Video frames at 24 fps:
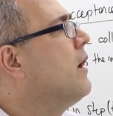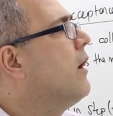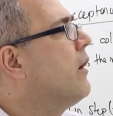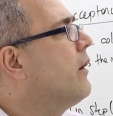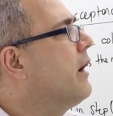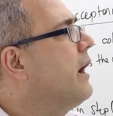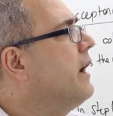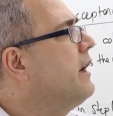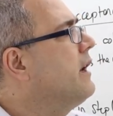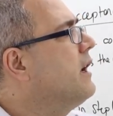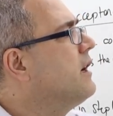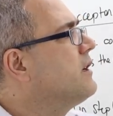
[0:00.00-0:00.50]
All
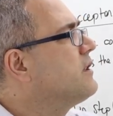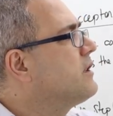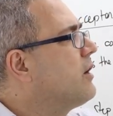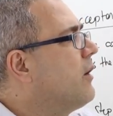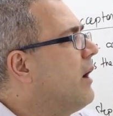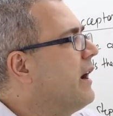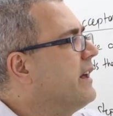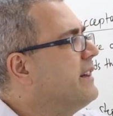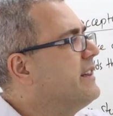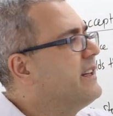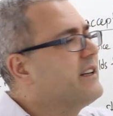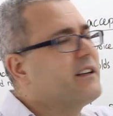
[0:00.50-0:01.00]
right,
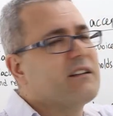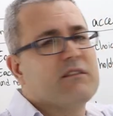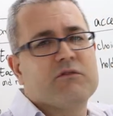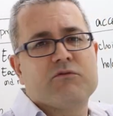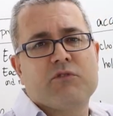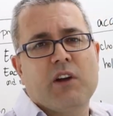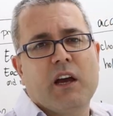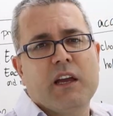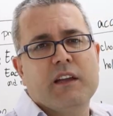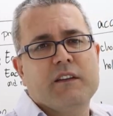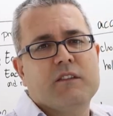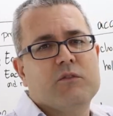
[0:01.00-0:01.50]
so I didn't
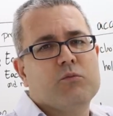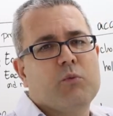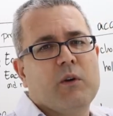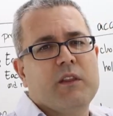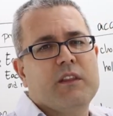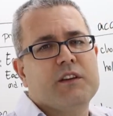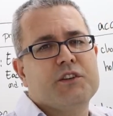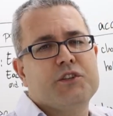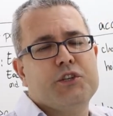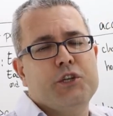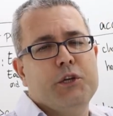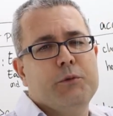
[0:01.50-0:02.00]
write
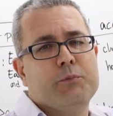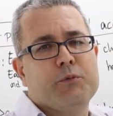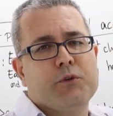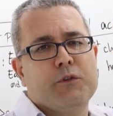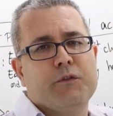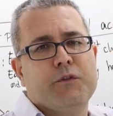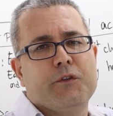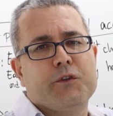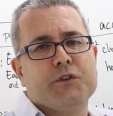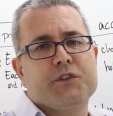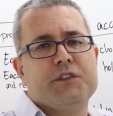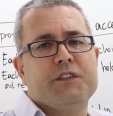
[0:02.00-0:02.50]
whether she
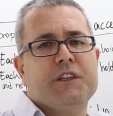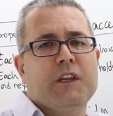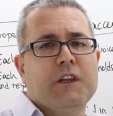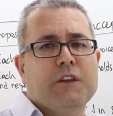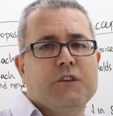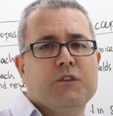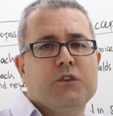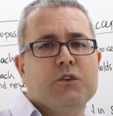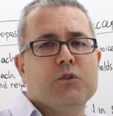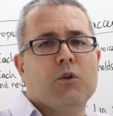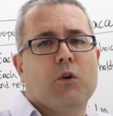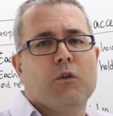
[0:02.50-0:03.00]
prefers
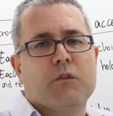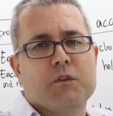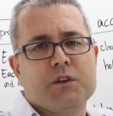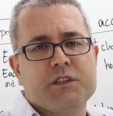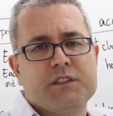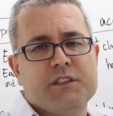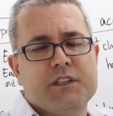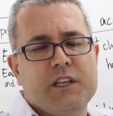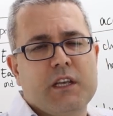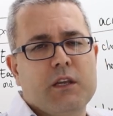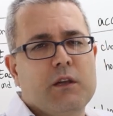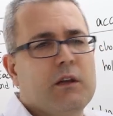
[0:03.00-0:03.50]
C2 over
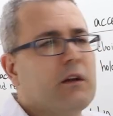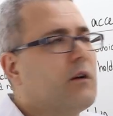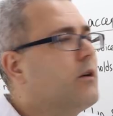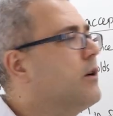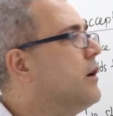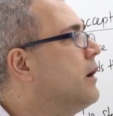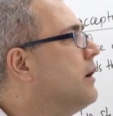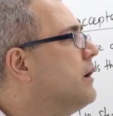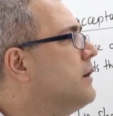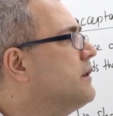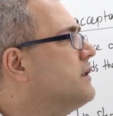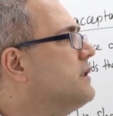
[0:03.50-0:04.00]
C,
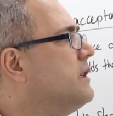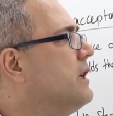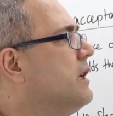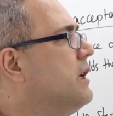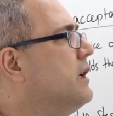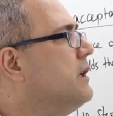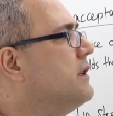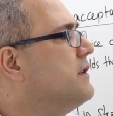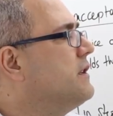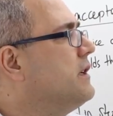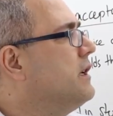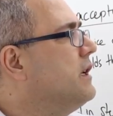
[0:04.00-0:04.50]
uh,
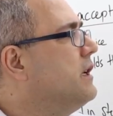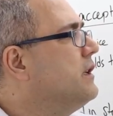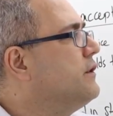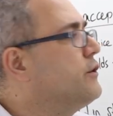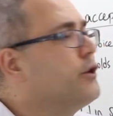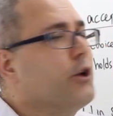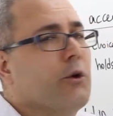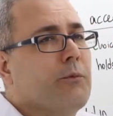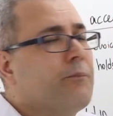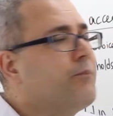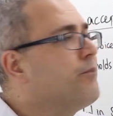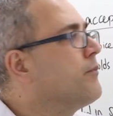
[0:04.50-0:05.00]
C,
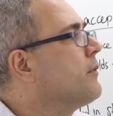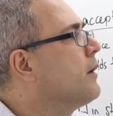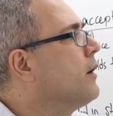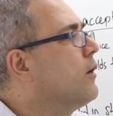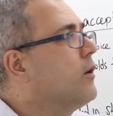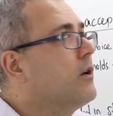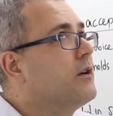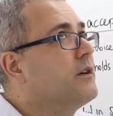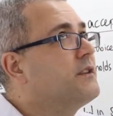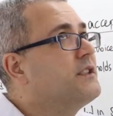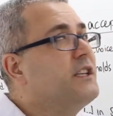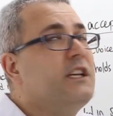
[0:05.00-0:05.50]
C2.
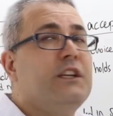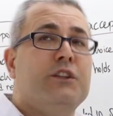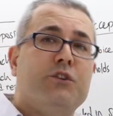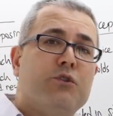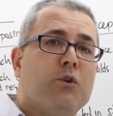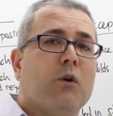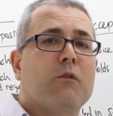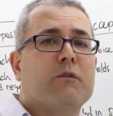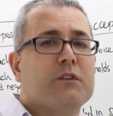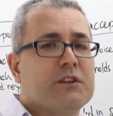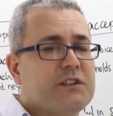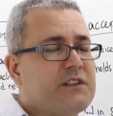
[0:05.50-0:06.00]
C2
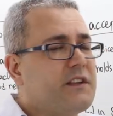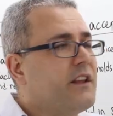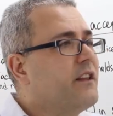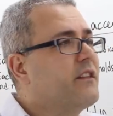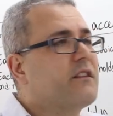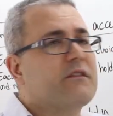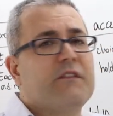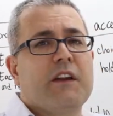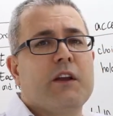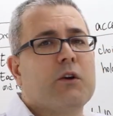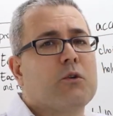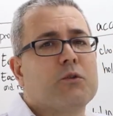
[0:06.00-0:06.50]
over
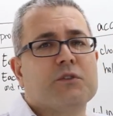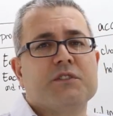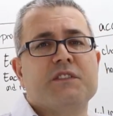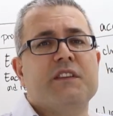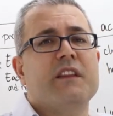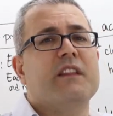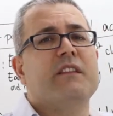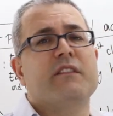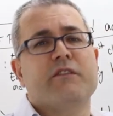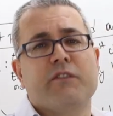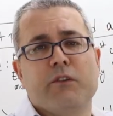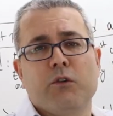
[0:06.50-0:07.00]
C3 or
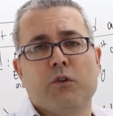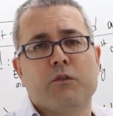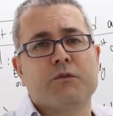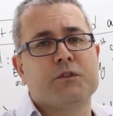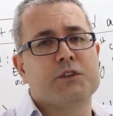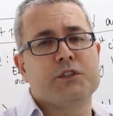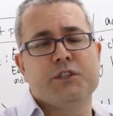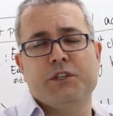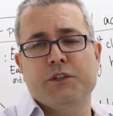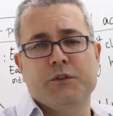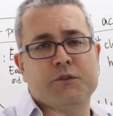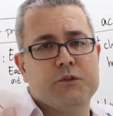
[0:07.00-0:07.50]
C3
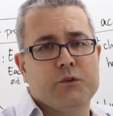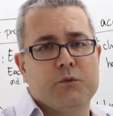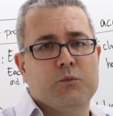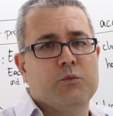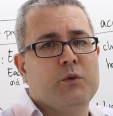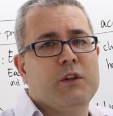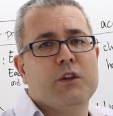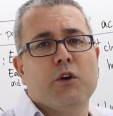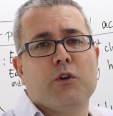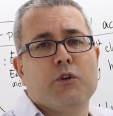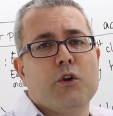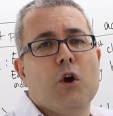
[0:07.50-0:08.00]
over C2.
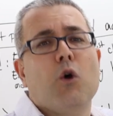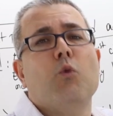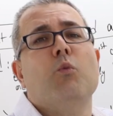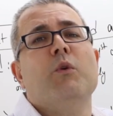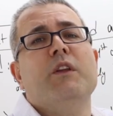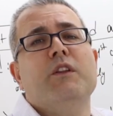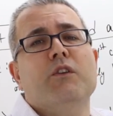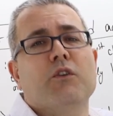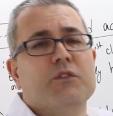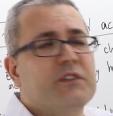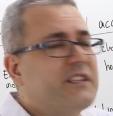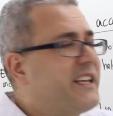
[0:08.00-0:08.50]
We don't know,
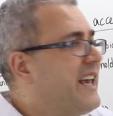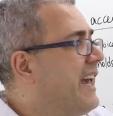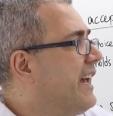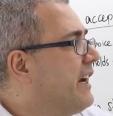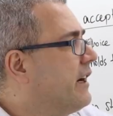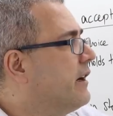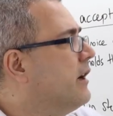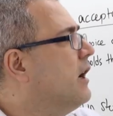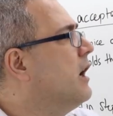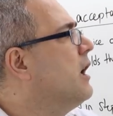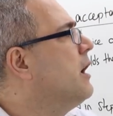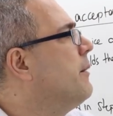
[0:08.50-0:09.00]
we don't
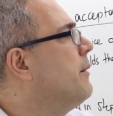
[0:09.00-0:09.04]
care,